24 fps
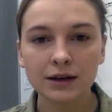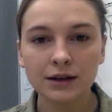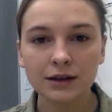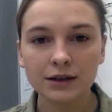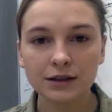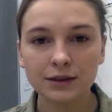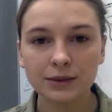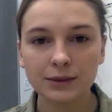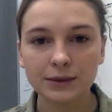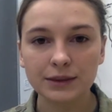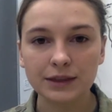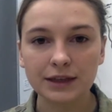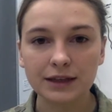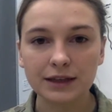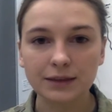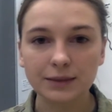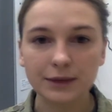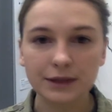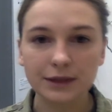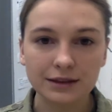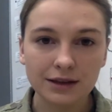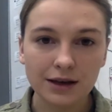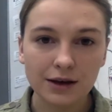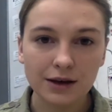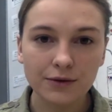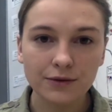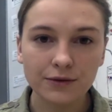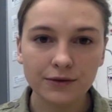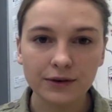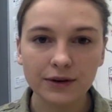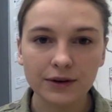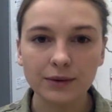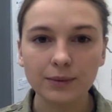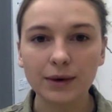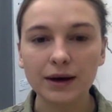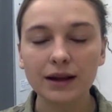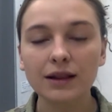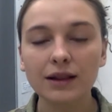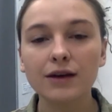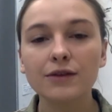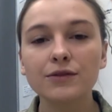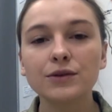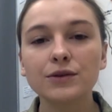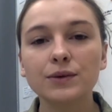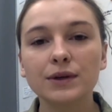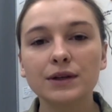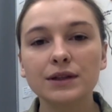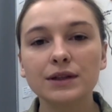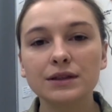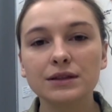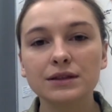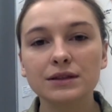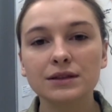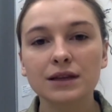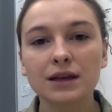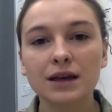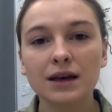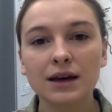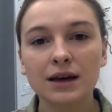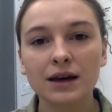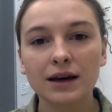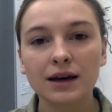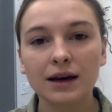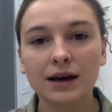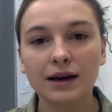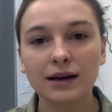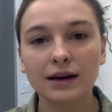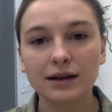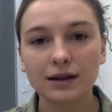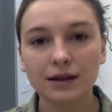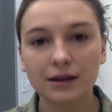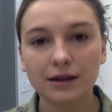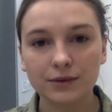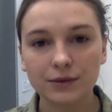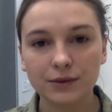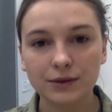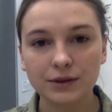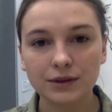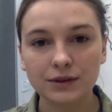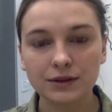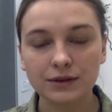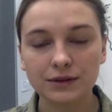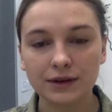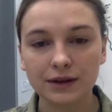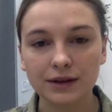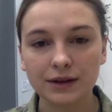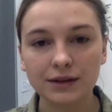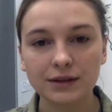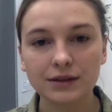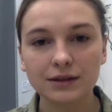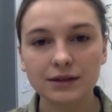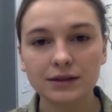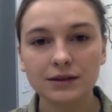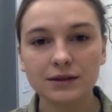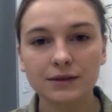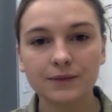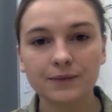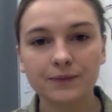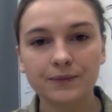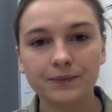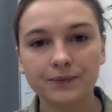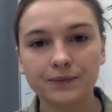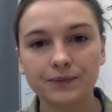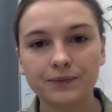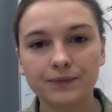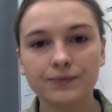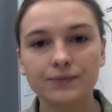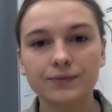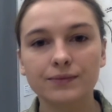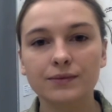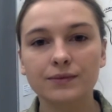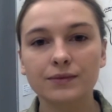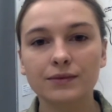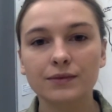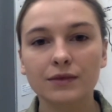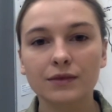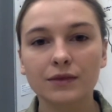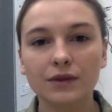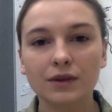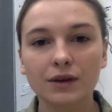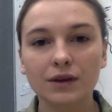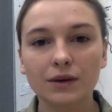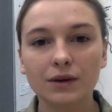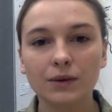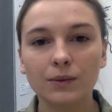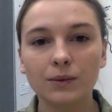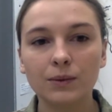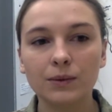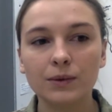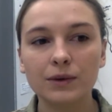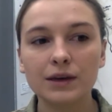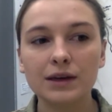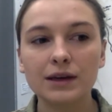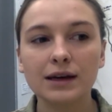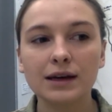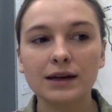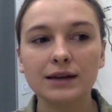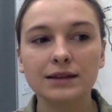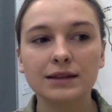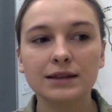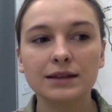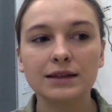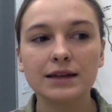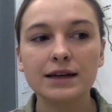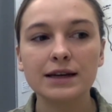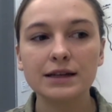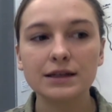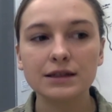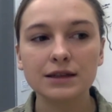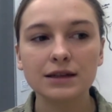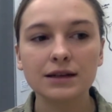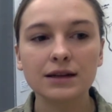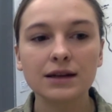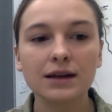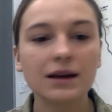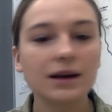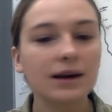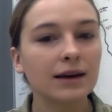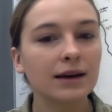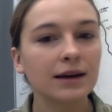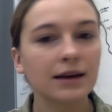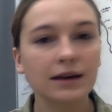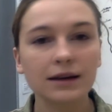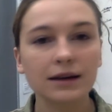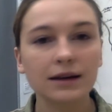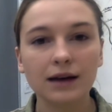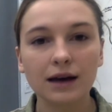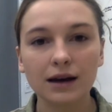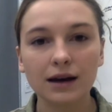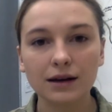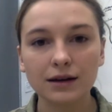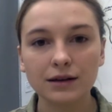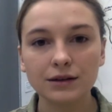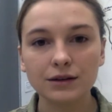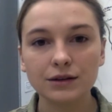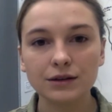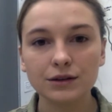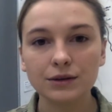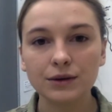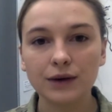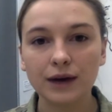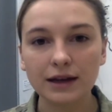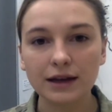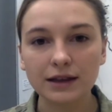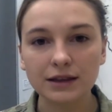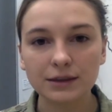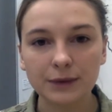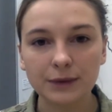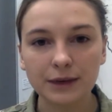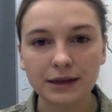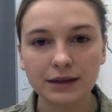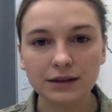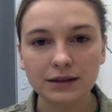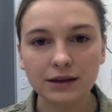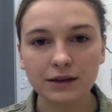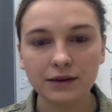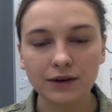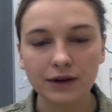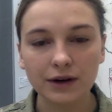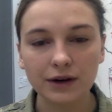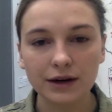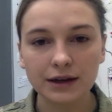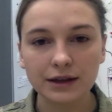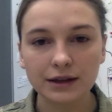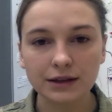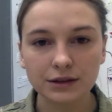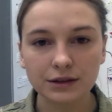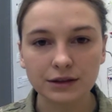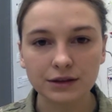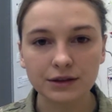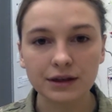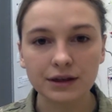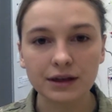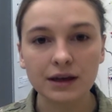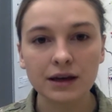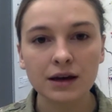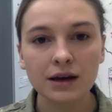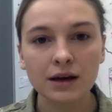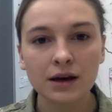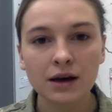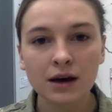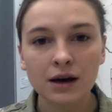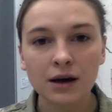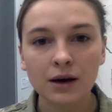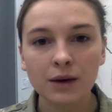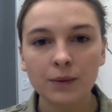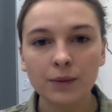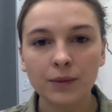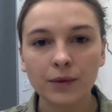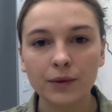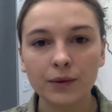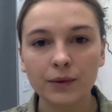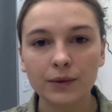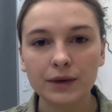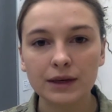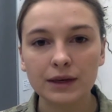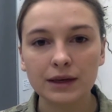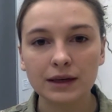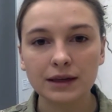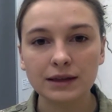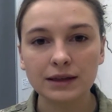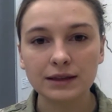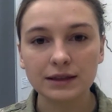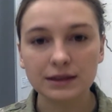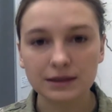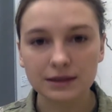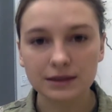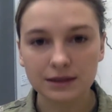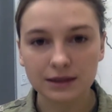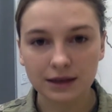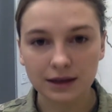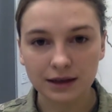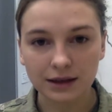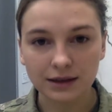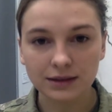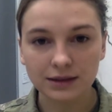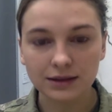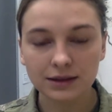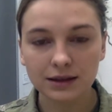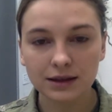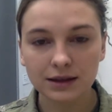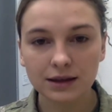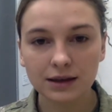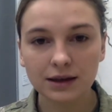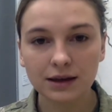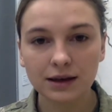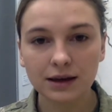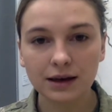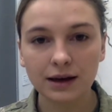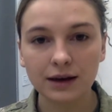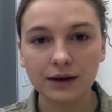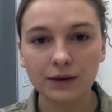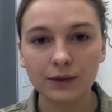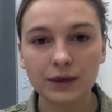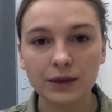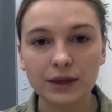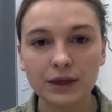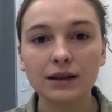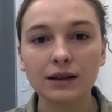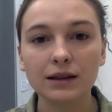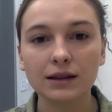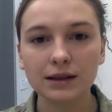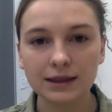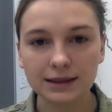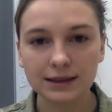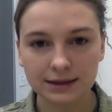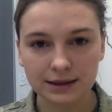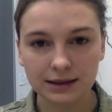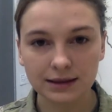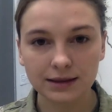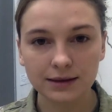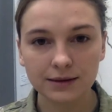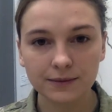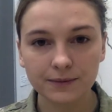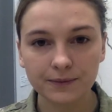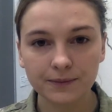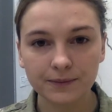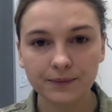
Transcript: to protect myself and my loved ones and the loved ones of others. We as a nation cannot undo aspects of our history, but we can discuss and we can listen.